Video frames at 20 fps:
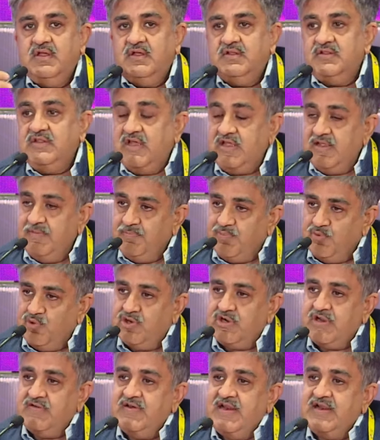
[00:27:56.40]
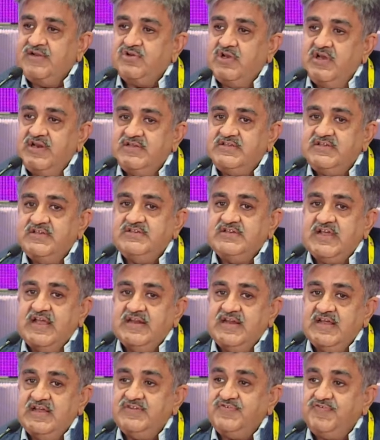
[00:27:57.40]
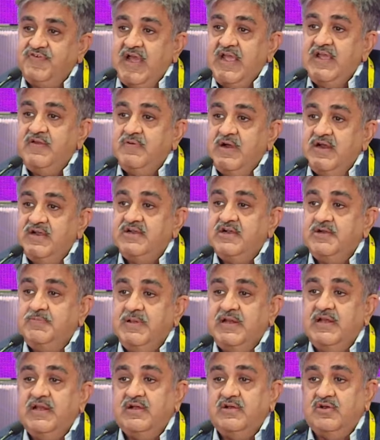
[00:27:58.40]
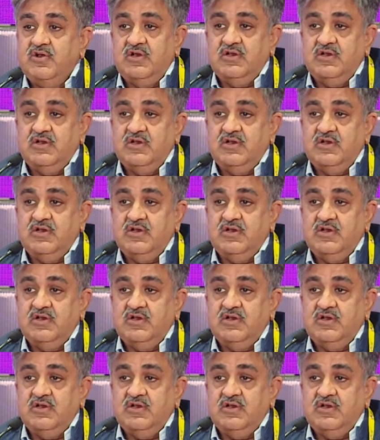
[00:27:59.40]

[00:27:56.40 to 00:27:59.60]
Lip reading: The import of electronics in China is $500 billion.